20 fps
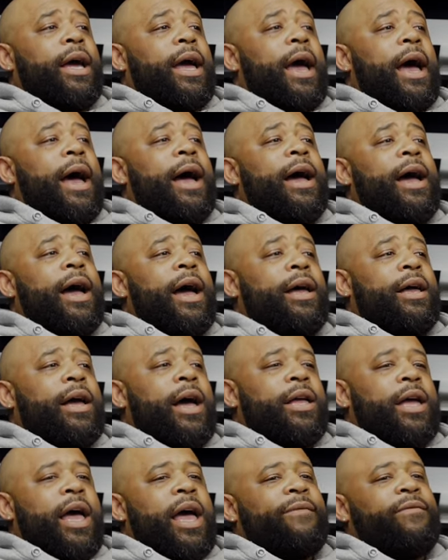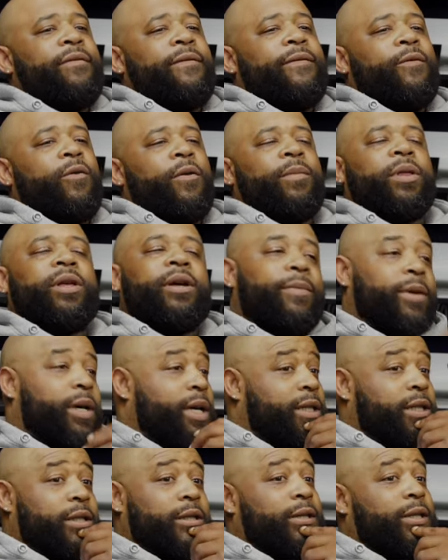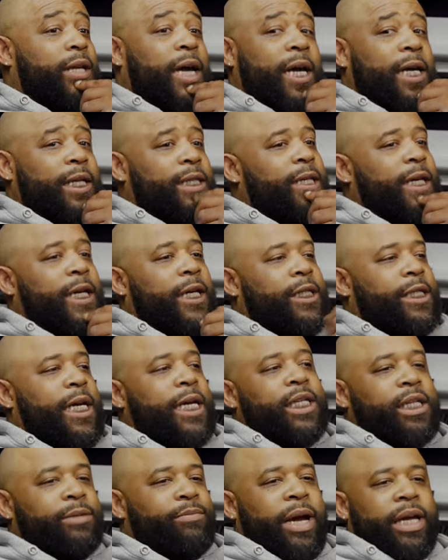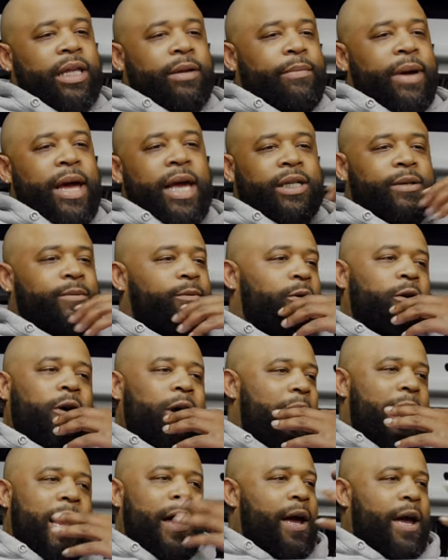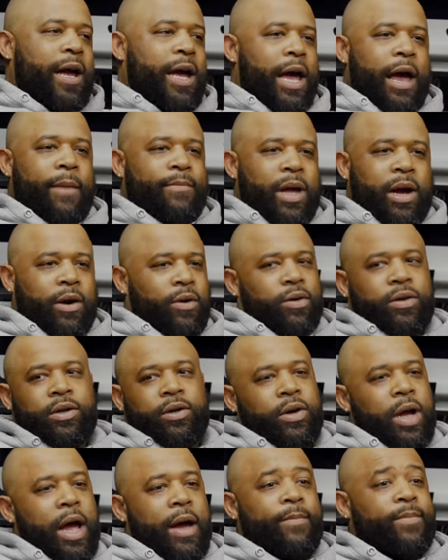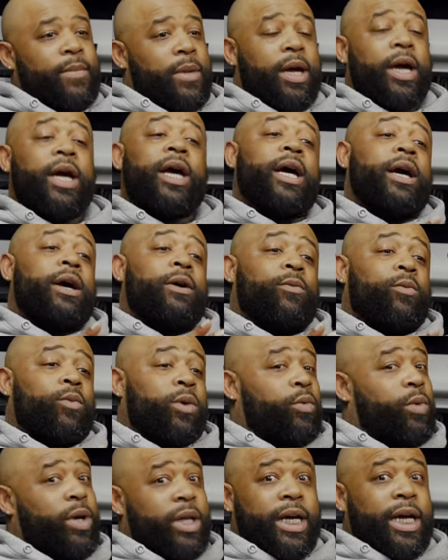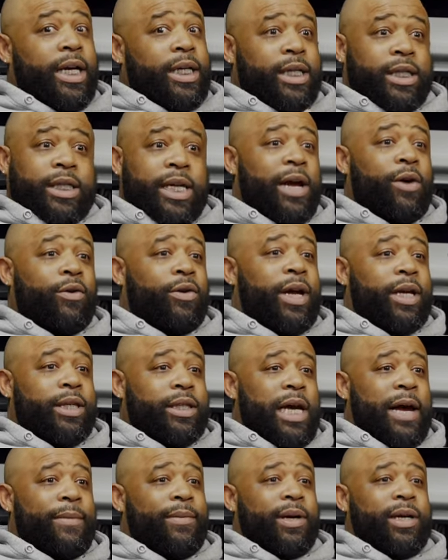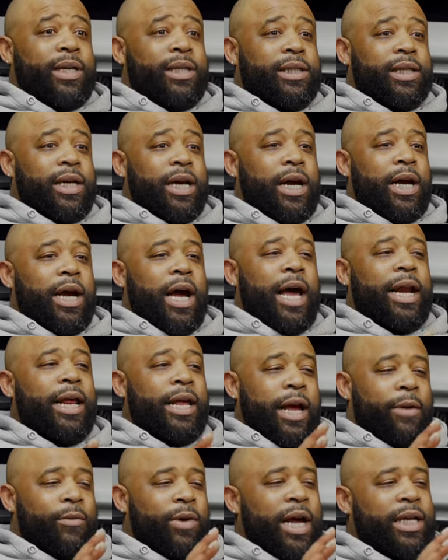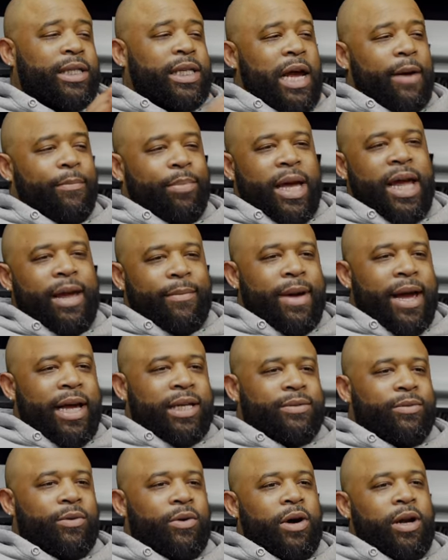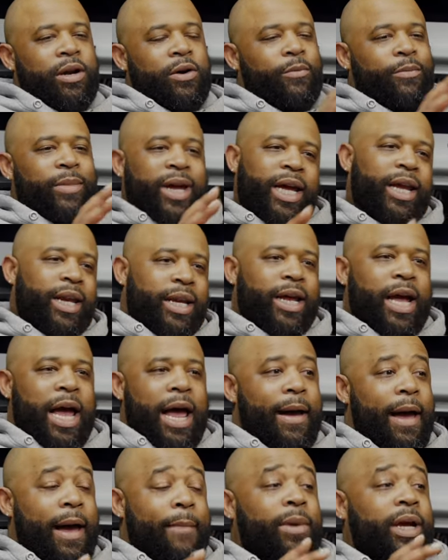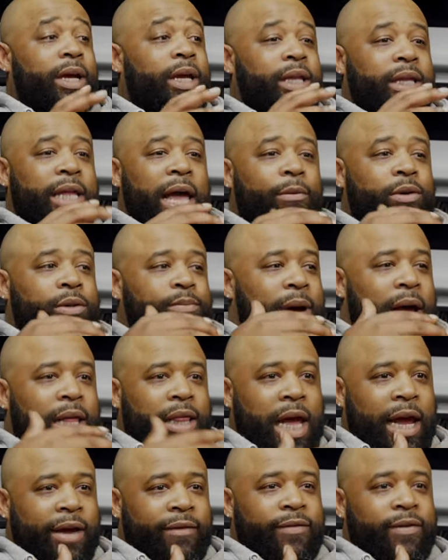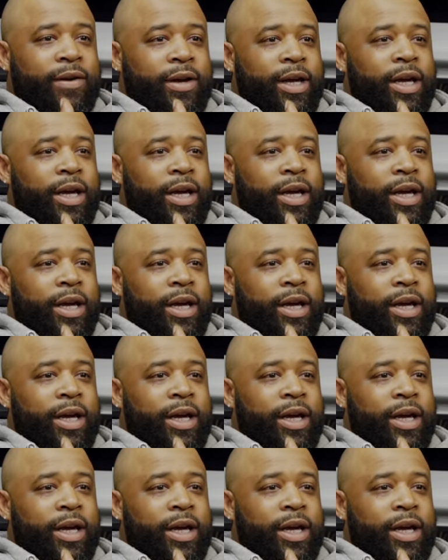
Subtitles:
I have a formula in me because, like I said, take this back to basketball. I'm not gonna lose. We really gotta stay on that topic because. When I say I played basketball, I mean that was my life.